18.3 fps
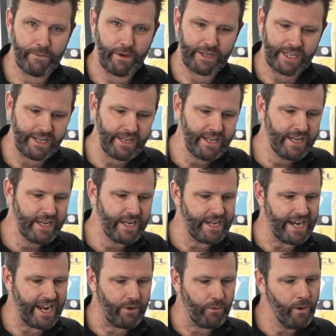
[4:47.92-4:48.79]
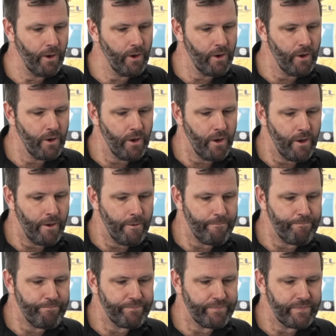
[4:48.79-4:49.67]
okay? Now,
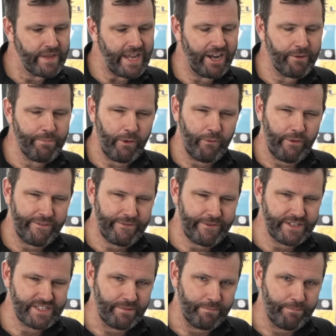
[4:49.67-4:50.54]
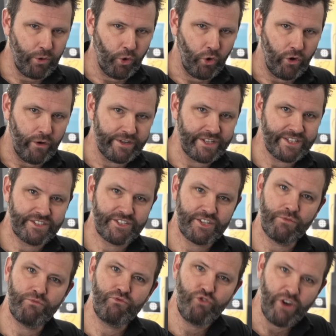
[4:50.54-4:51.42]
handlebar width is important
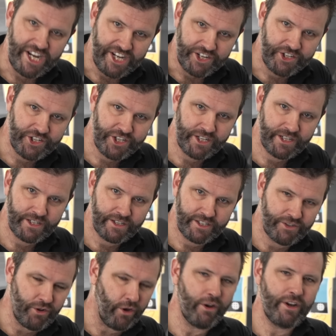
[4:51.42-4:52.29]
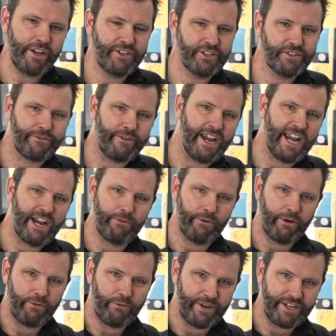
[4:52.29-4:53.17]
to reach. It's not only just for
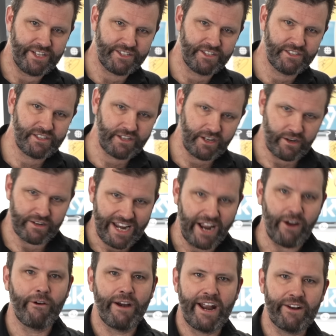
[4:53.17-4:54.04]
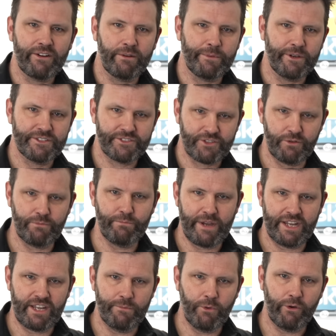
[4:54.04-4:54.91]
aero reasons, you know, narrow handlebars do
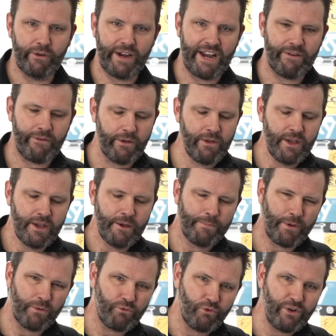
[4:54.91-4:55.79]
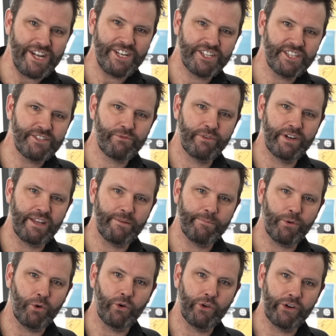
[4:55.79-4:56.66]
make you more aero, but reach is really
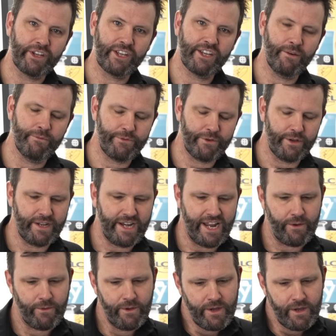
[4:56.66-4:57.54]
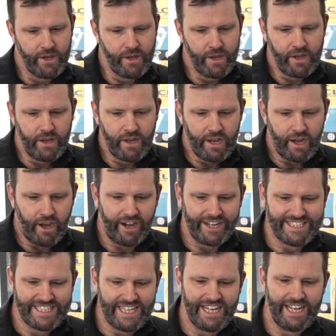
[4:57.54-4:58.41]
important and comfort. Now,
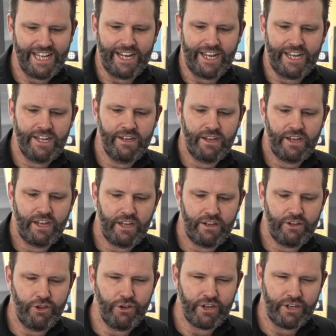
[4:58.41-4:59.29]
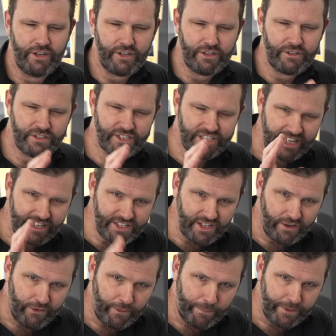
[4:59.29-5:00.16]
ideally, you can set
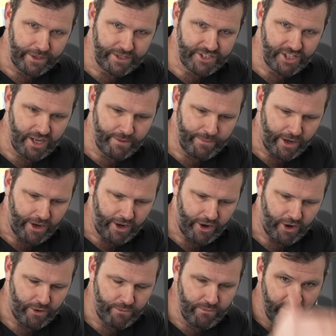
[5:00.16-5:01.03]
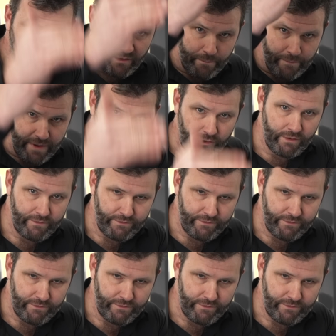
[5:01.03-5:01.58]
yourself up on a turbo at home with a mirror